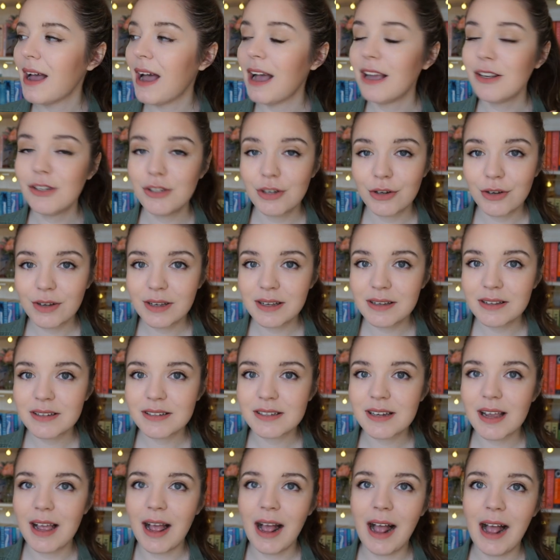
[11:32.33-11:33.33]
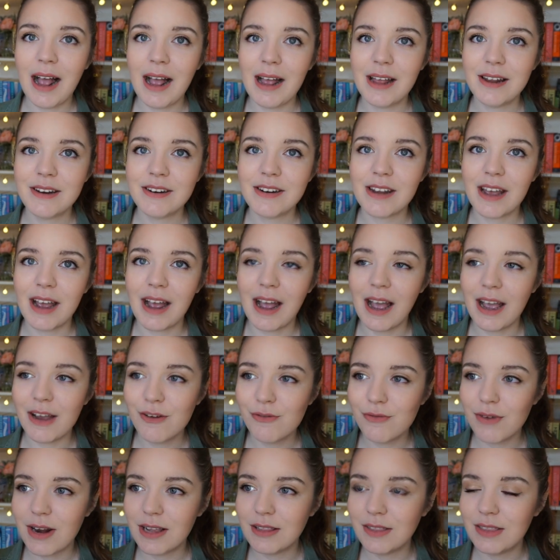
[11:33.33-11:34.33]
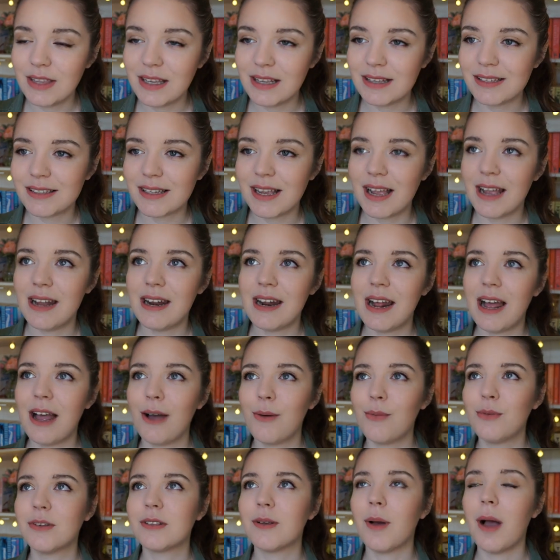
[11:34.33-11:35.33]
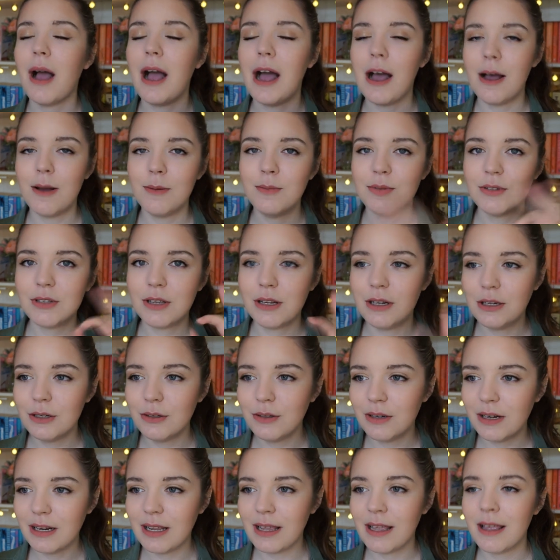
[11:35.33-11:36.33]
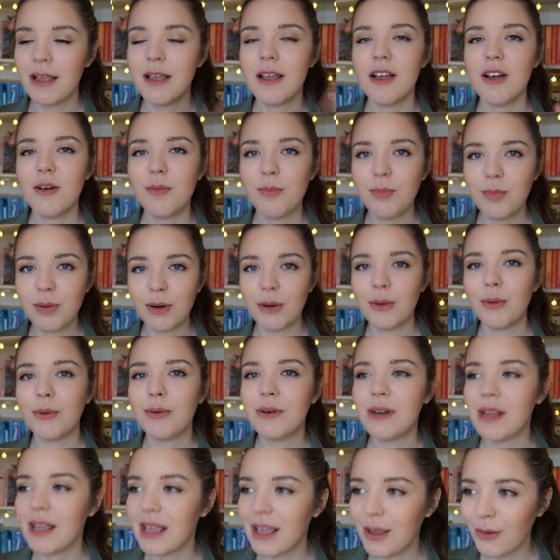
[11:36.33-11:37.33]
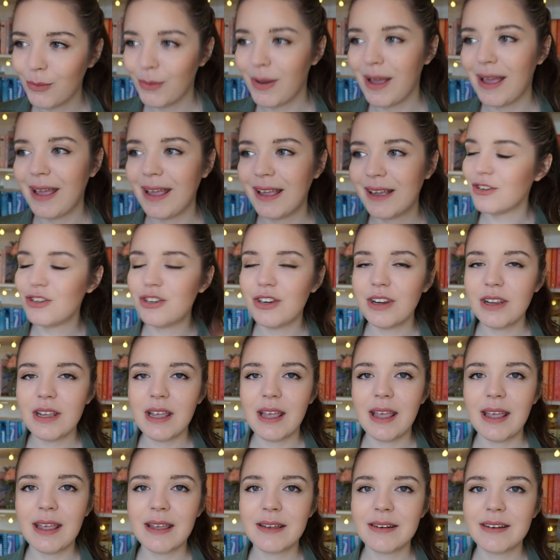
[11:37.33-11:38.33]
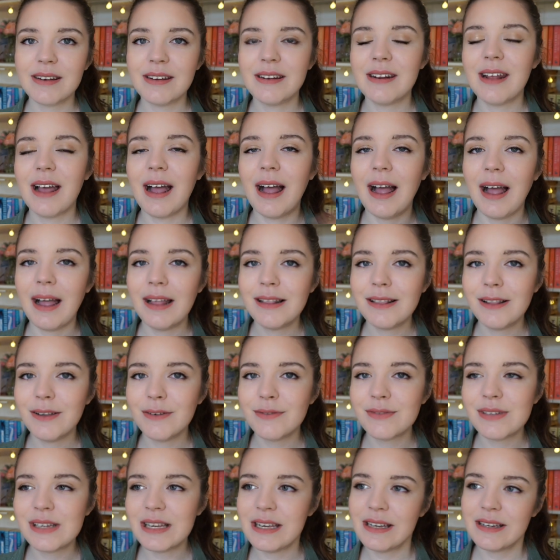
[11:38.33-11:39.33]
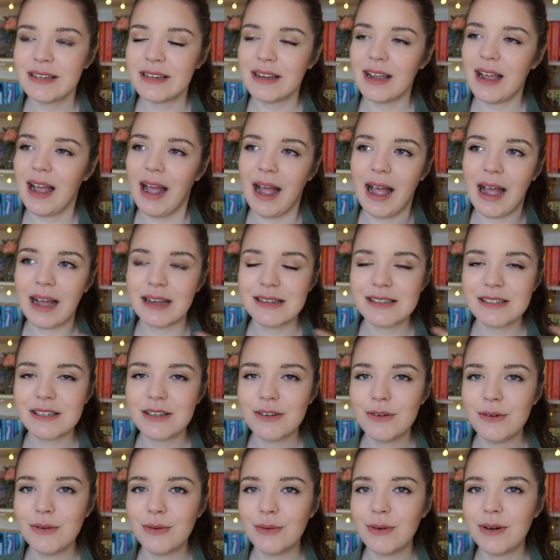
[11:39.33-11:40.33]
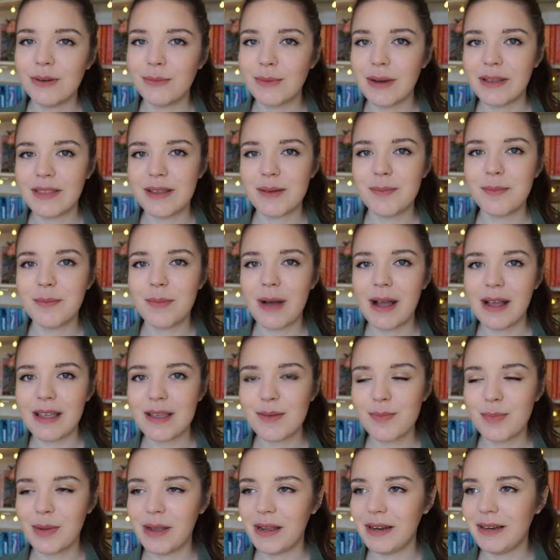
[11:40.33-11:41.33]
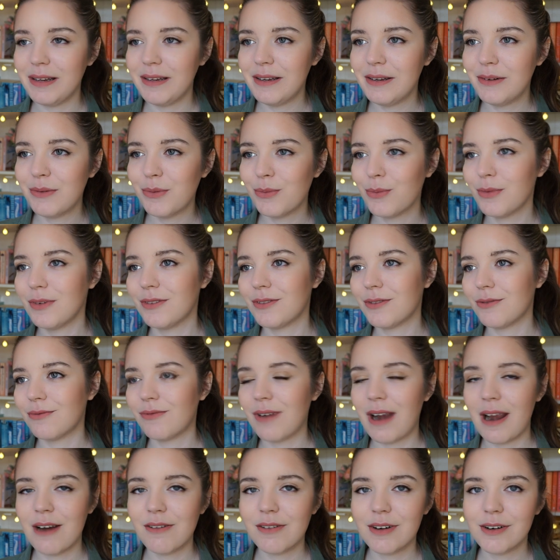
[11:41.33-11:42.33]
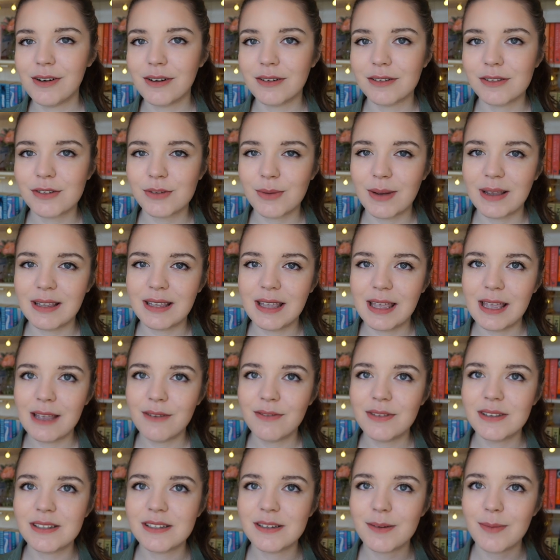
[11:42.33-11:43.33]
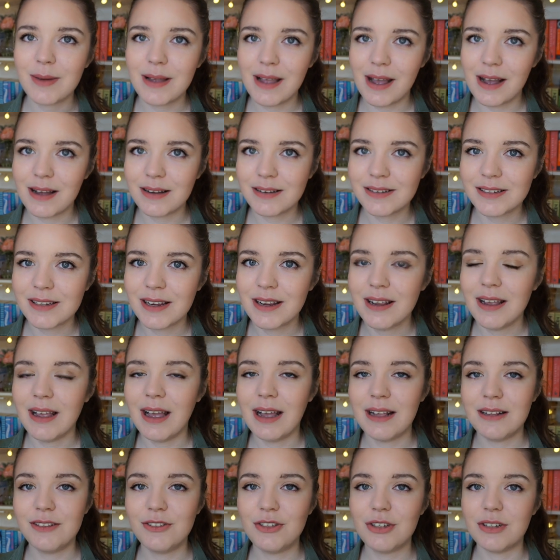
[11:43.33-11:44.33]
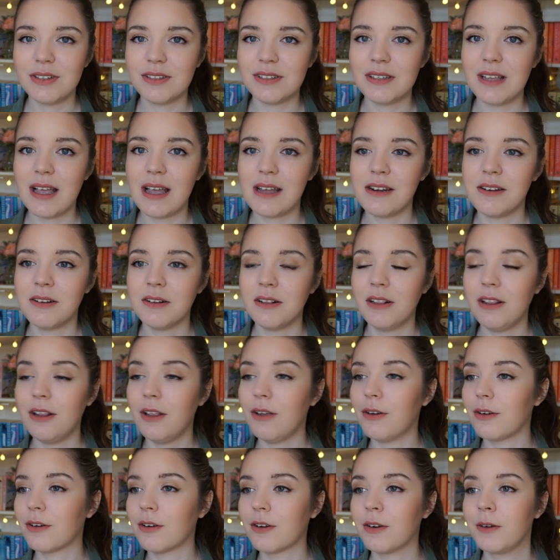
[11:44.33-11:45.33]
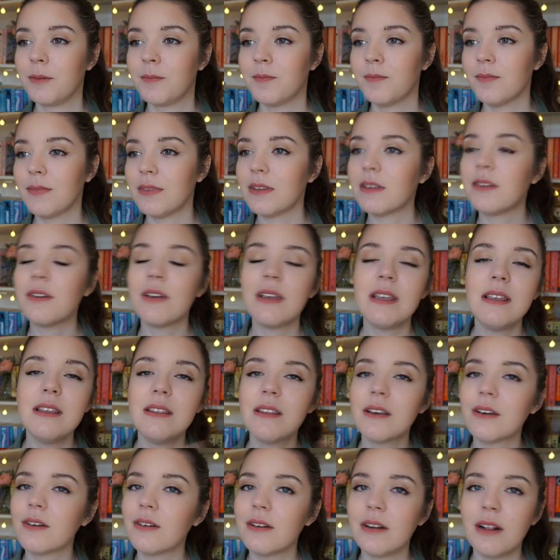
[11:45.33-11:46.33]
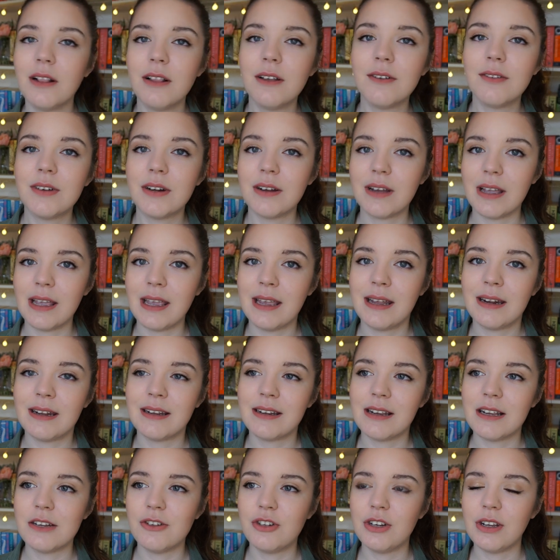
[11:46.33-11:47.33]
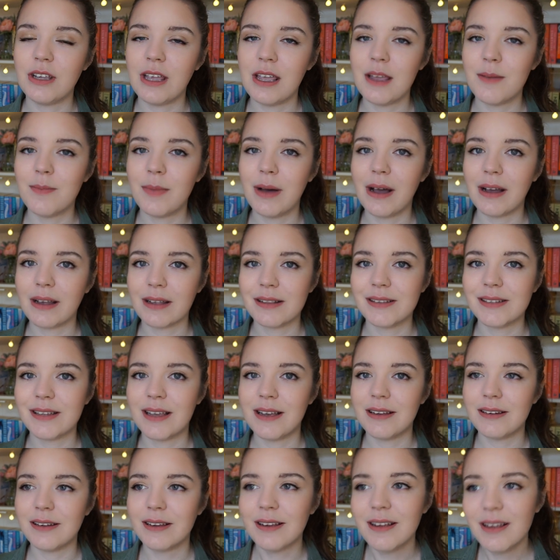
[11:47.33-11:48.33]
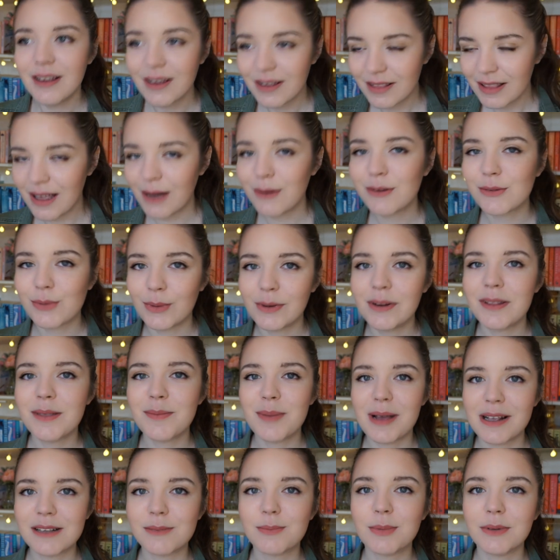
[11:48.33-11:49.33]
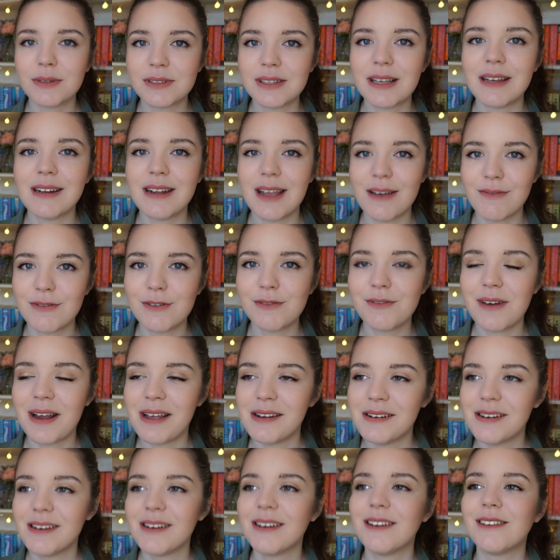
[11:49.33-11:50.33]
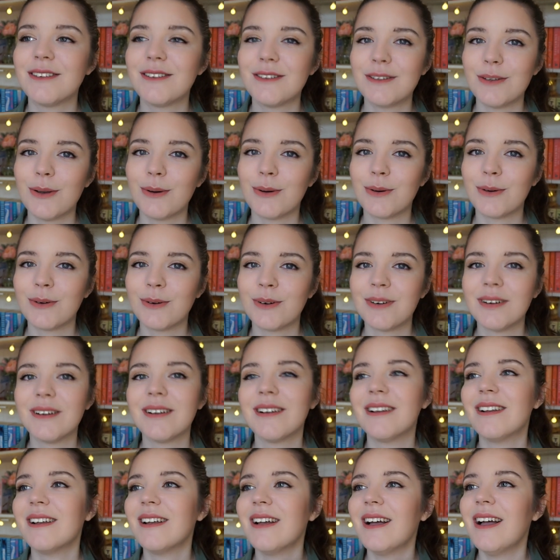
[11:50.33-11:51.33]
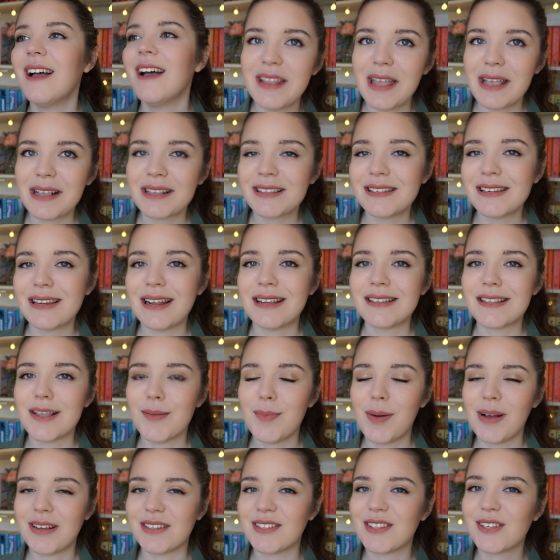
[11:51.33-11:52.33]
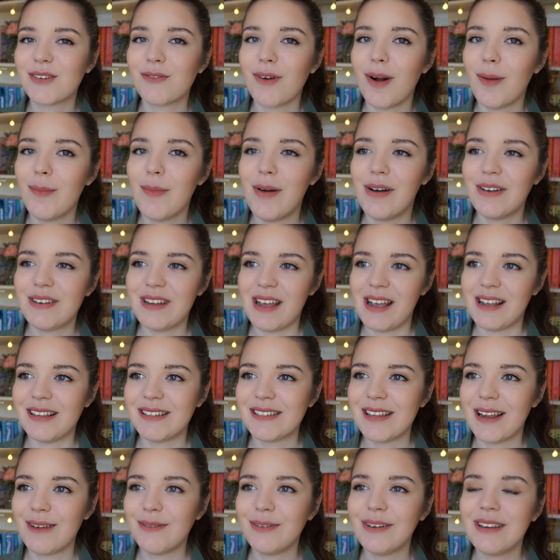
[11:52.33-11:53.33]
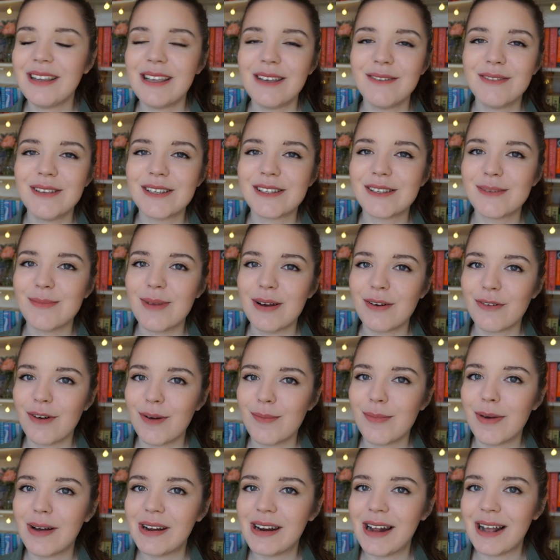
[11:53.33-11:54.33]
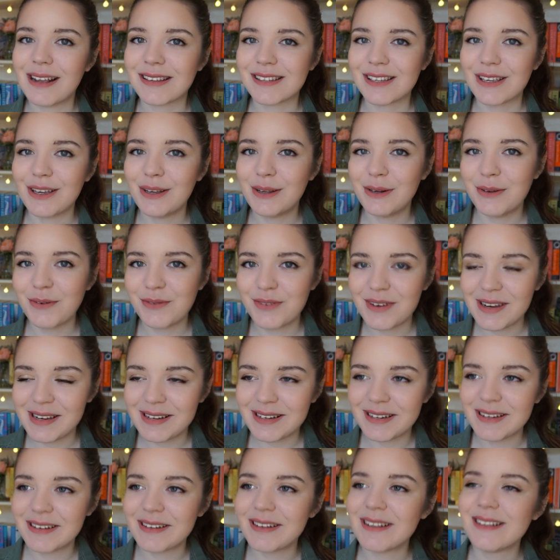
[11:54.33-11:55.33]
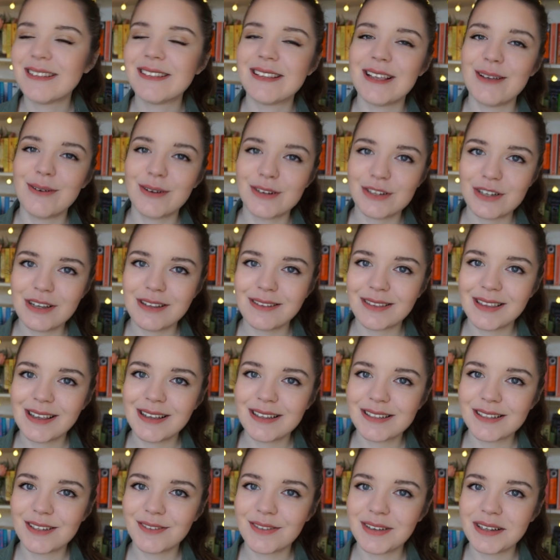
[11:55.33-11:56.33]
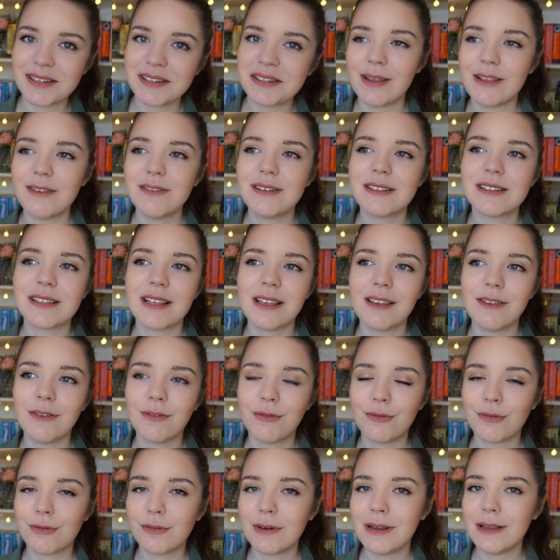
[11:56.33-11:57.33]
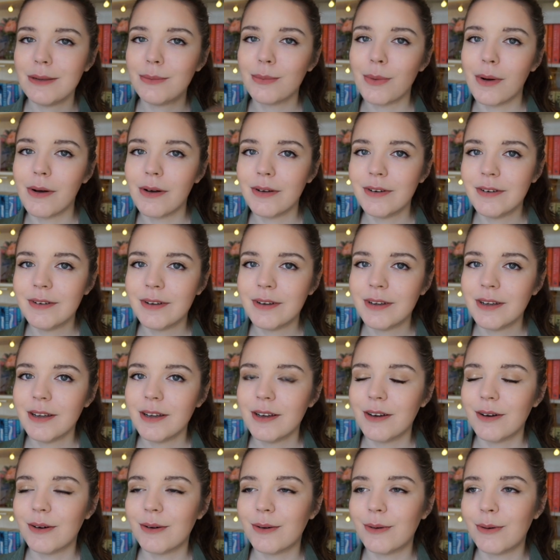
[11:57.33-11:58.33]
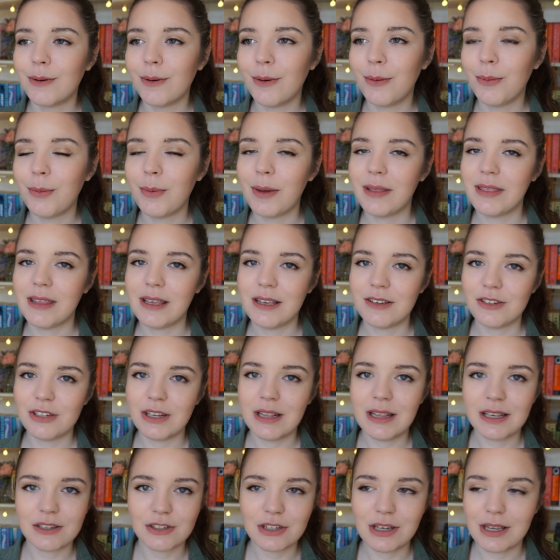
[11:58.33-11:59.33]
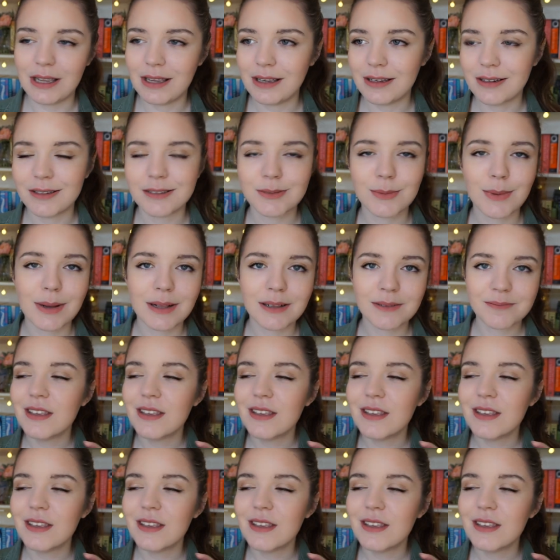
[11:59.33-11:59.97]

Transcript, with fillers: I took it and I read this and I was absolutely blown away. She hated it, I loved it. I had to know whether my opinion was rare or not, so I gave this to my aunt and just said, look, you're either going to love it or hate it. And she came back and said, that was one of the best books I'd ever read. So next it has to pass the grandma test. I'm going to give this to my grandma and ask her to read it and see what she thinks of it, whether it's like a free one or whether she'll actually hate it as well.